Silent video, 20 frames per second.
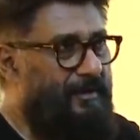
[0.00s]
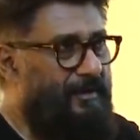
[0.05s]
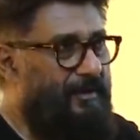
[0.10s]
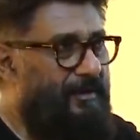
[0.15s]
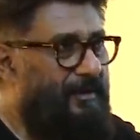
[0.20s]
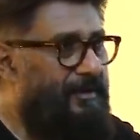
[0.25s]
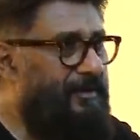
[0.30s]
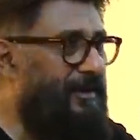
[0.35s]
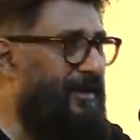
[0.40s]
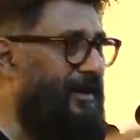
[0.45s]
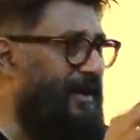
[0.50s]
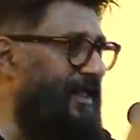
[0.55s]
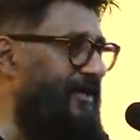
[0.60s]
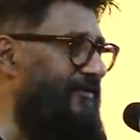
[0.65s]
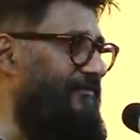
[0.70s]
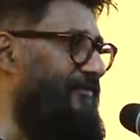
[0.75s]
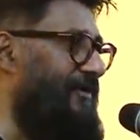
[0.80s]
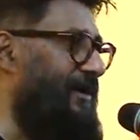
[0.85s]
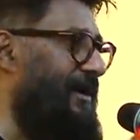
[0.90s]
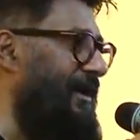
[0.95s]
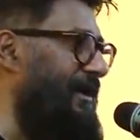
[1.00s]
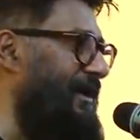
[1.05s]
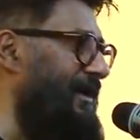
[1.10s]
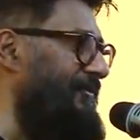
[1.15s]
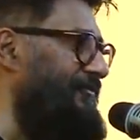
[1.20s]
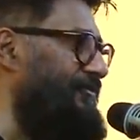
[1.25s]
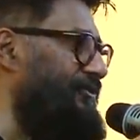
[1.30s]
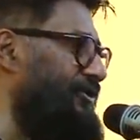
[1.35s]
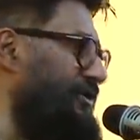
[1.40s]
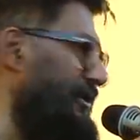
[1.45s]
Ralev,
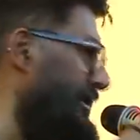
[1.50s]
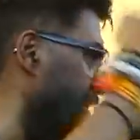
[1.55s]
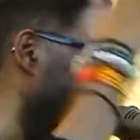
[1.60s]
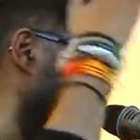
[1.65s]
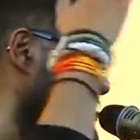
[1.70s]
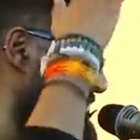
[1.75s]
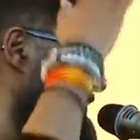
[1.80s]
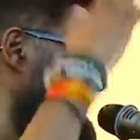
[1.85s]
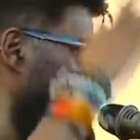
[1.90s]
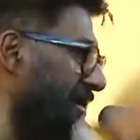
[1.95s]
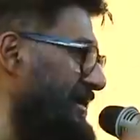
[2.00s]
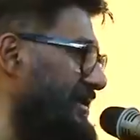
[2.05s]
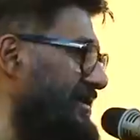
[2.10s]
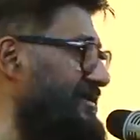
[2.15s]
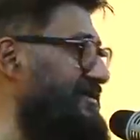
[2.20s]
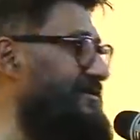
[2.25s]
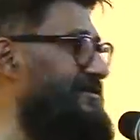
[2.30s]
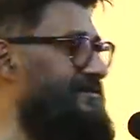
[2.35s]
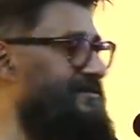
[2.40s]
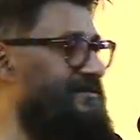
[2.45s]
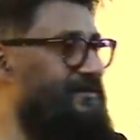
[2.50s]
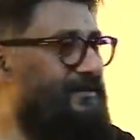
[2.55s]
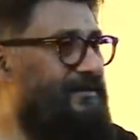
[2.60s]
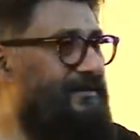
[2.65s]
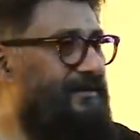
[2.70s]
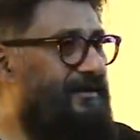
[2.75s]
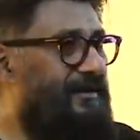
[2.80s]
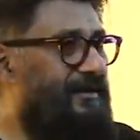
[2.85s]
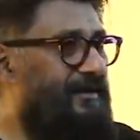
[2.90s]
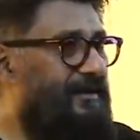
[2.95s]
Galev, Shalev means
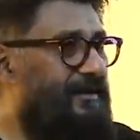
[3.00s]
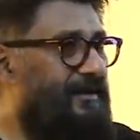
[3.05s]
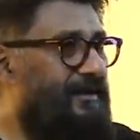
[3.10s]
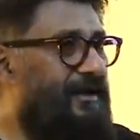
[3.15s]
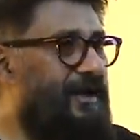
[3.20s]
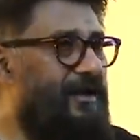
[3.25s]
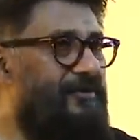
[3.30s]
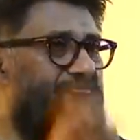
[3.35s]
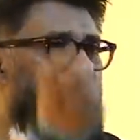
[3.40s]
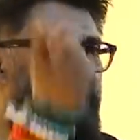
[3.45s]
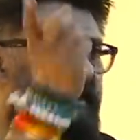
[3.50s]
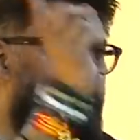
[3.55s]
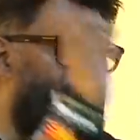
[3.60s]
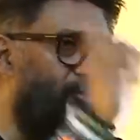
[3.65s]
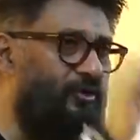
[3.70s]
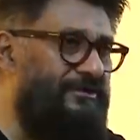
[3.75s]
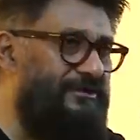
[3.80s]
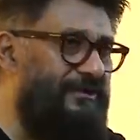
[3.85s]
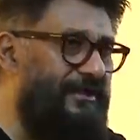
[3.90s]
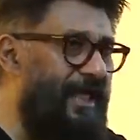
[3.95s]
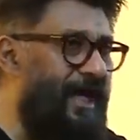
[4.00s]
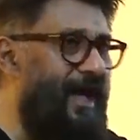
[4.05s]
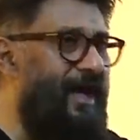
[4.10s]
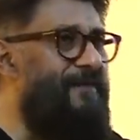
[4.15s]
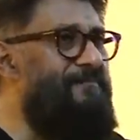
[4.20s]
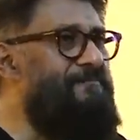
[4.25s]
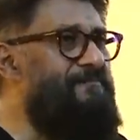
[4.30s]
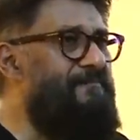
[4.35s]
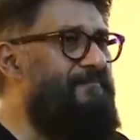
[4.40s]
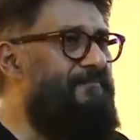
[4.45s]
convert to
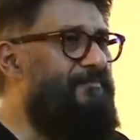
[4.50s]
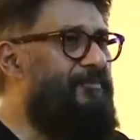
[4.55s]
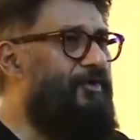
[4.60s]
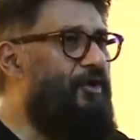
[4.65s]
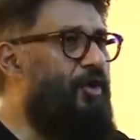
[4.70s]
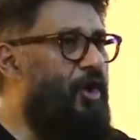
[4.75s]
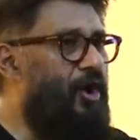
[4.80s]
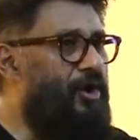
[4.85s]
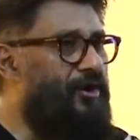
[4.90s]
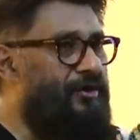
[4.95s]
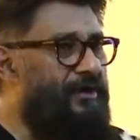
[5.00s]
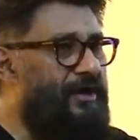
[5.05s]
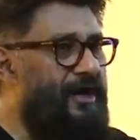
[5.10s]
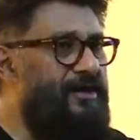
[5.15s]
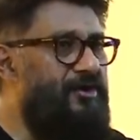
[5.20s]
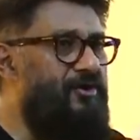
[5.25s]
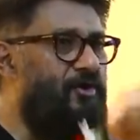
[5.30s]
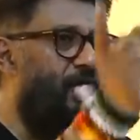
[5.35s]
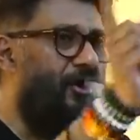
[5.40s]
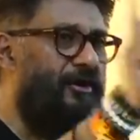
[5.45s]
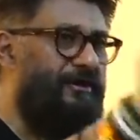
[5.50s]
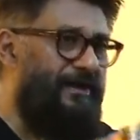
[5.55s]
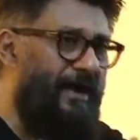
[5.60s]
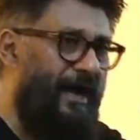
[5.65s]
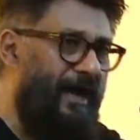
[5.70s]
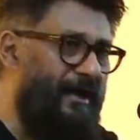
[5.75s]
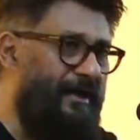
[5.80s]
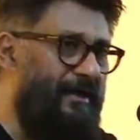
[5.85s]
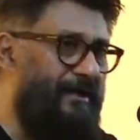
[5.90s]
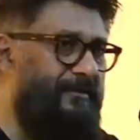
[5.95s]
Islam or run or
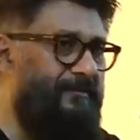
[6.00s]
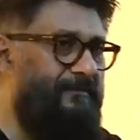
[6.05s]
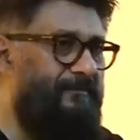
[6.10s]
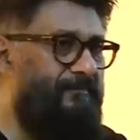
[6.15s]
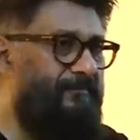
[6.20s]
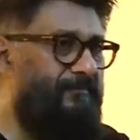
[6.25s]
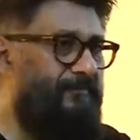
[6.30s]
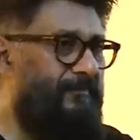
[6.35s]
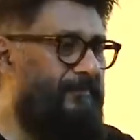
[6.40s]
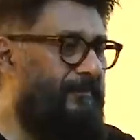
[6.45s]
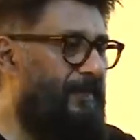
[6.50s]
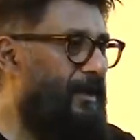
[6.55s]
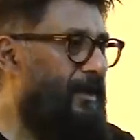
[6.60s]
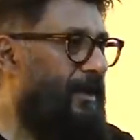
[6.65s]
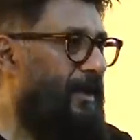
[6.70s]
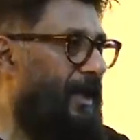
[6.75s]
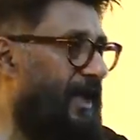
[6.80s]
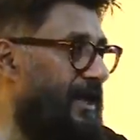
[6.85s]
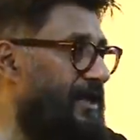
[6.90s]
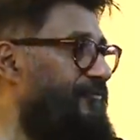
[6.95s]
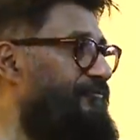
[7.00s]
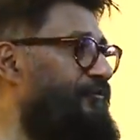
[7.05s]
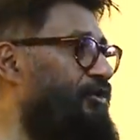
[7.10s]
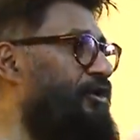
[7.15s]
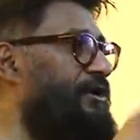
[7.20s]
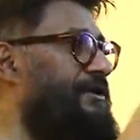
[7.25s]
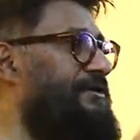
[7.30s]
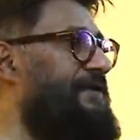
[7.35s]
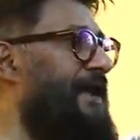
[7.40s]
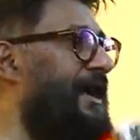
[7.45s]
die. And if you
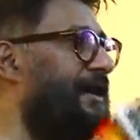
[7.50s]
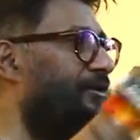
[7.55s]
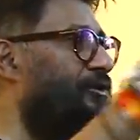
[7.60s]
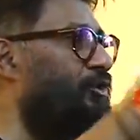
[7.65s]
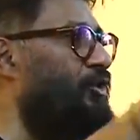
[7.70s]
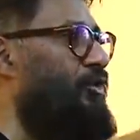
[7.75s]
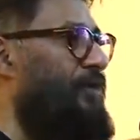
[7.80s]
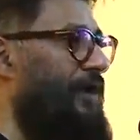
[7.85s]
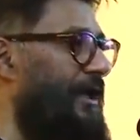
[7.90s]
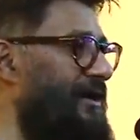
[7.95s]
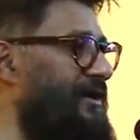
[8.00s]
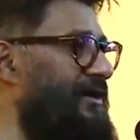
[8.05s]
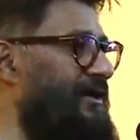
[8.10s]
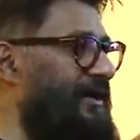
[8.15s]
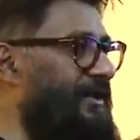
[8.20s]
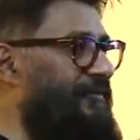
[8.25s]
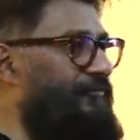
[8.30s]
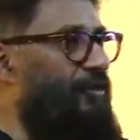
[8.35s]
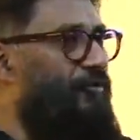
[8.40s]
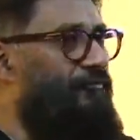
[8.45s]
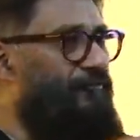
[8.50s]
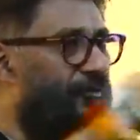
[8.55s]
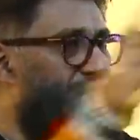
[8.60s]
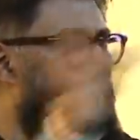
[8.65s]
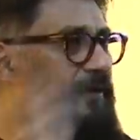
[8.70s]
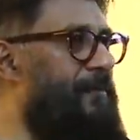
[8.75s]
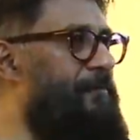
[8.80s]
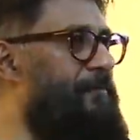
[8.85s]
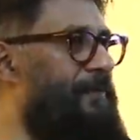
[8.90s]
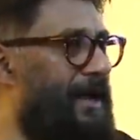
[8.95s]
decide to run, leave your
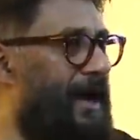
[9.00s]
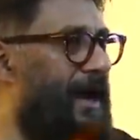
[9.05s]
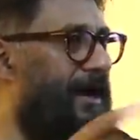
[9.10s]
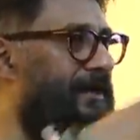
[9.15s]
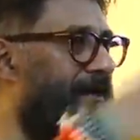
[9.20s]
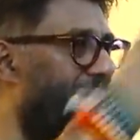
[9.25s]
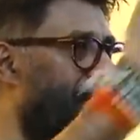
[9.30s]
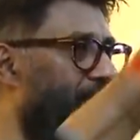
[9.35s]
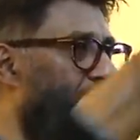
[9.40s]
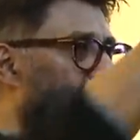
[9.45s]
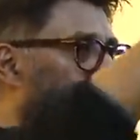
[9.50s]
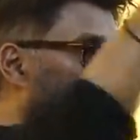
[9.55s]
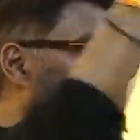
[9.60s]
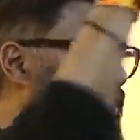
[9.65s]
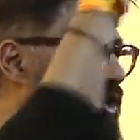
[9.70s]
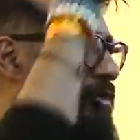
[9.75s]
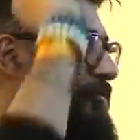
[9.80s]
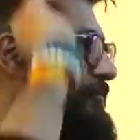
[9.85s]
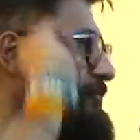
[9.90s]
women behind and you go.